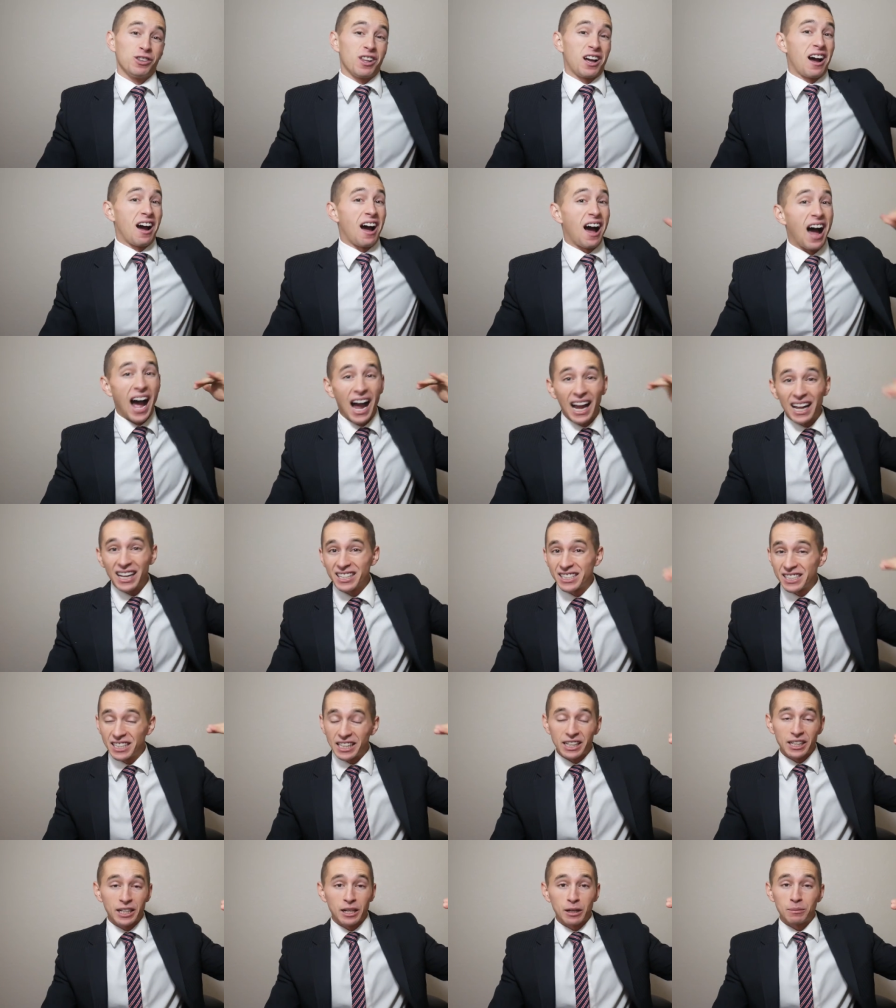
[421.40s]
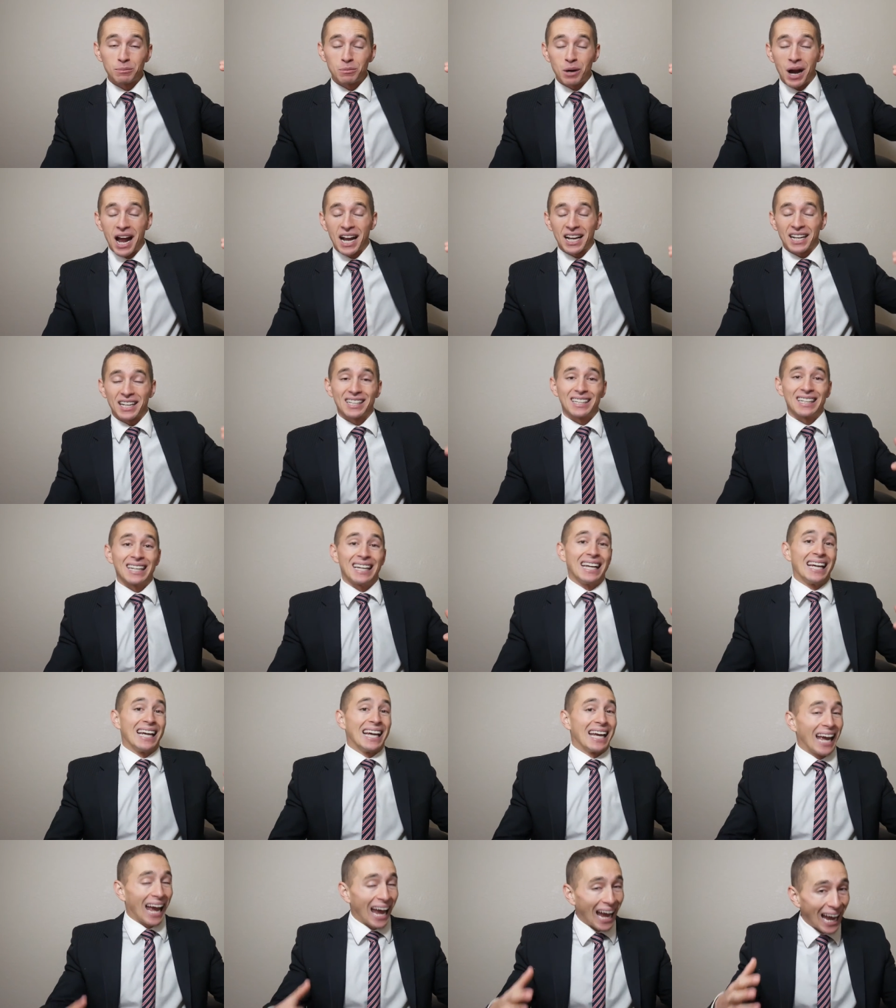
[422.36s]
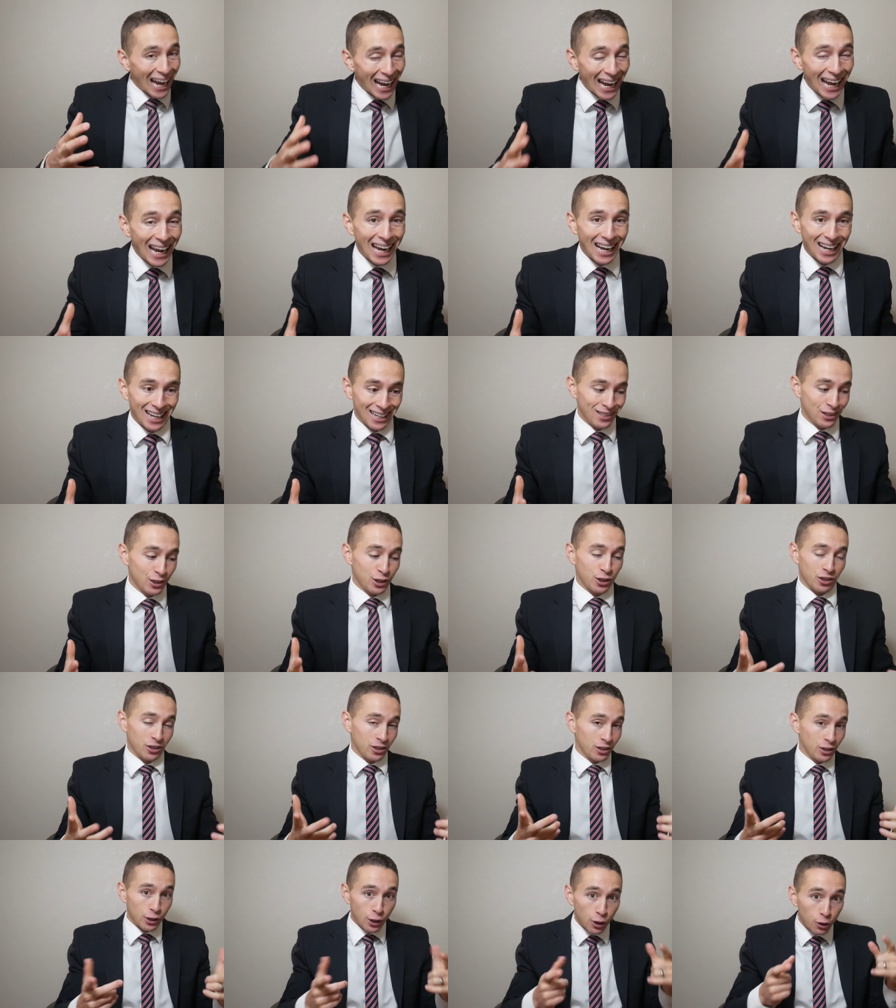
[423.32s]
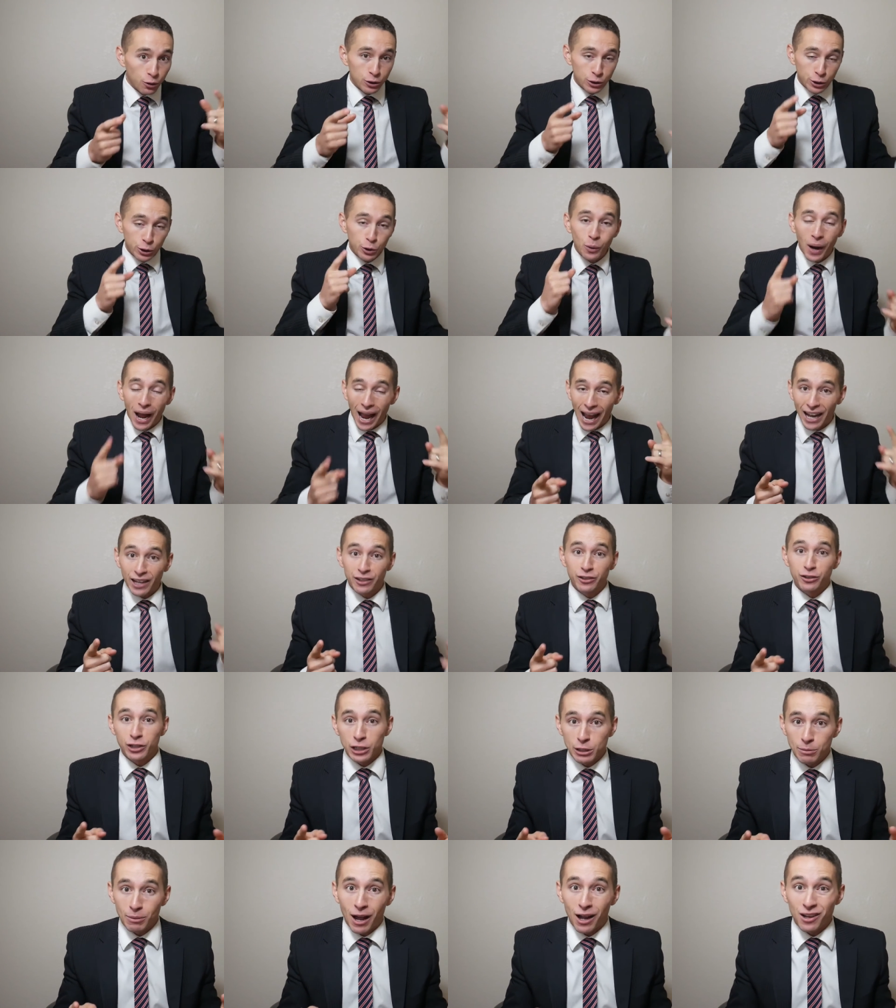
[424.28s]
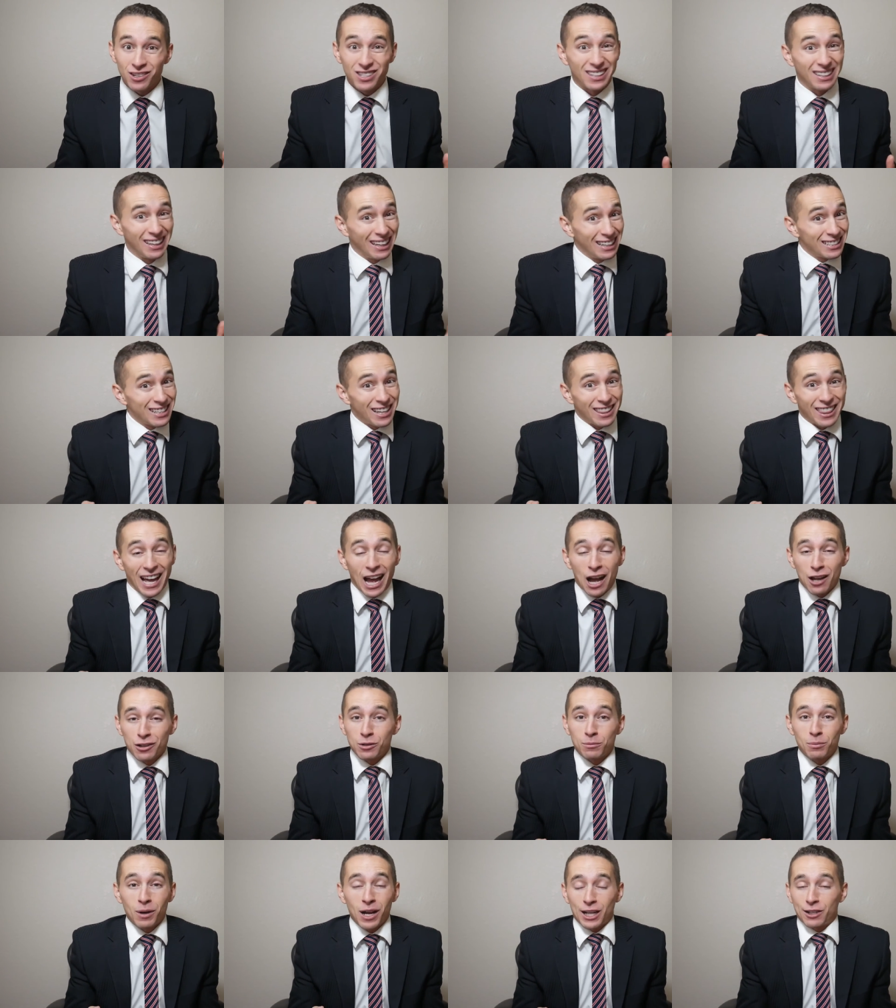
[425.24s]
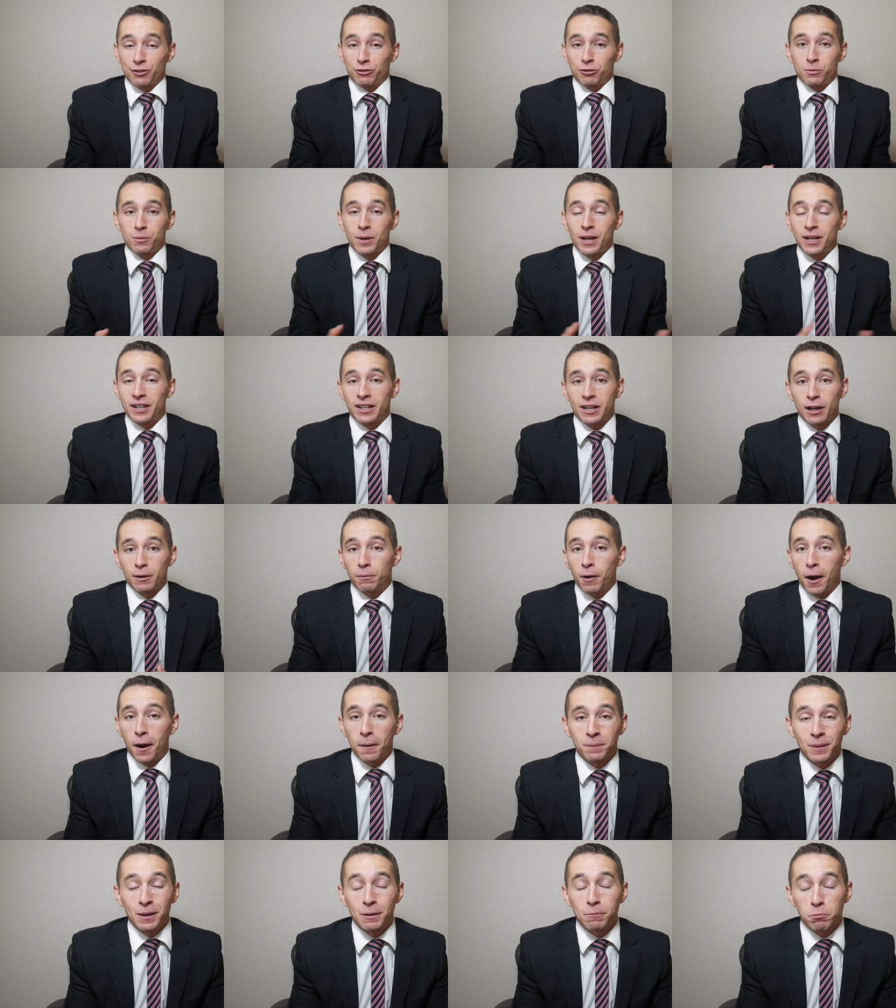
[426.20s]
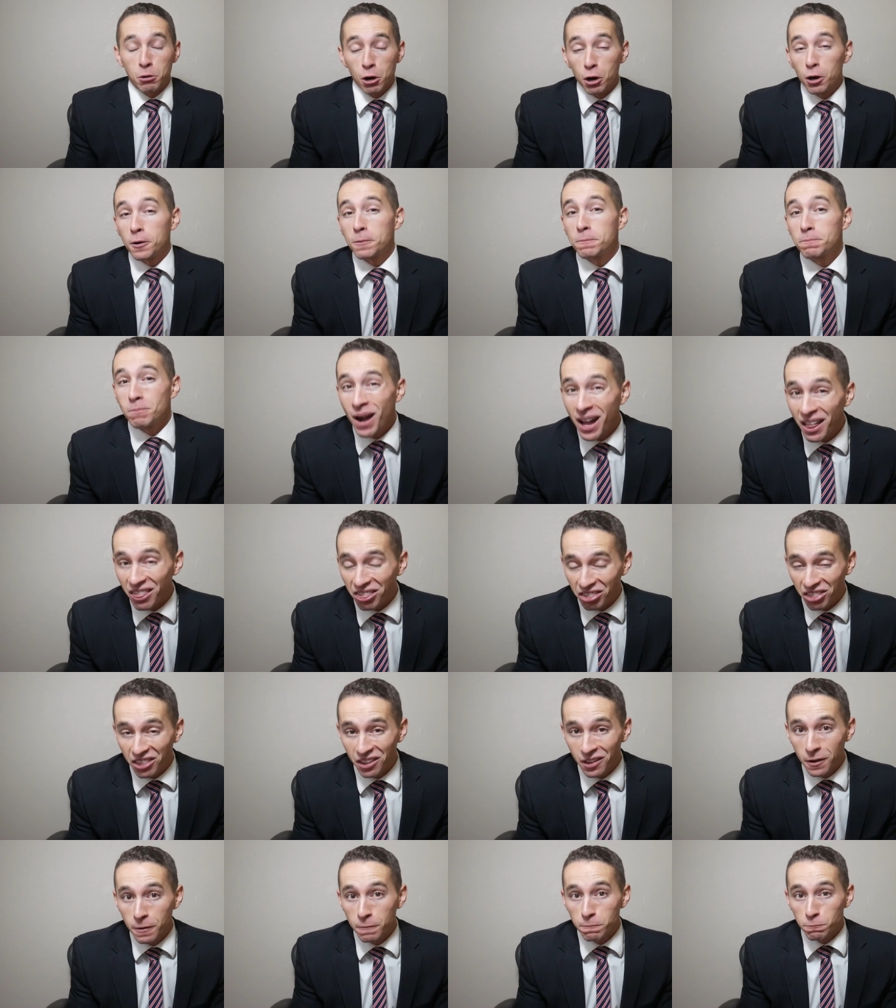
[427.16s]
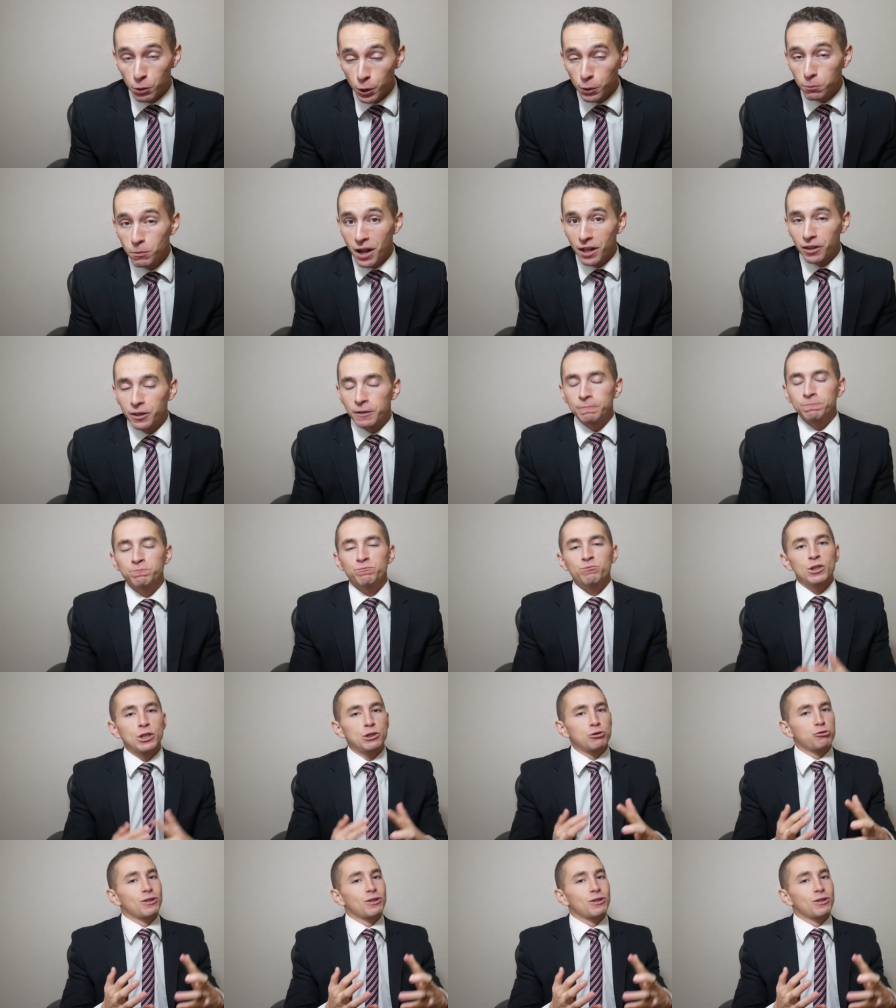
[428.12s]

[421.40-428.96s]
in the highest income bracket, and you know it's you and your spouse, and that's a thousand bucks for Medicare Part B per month, per month.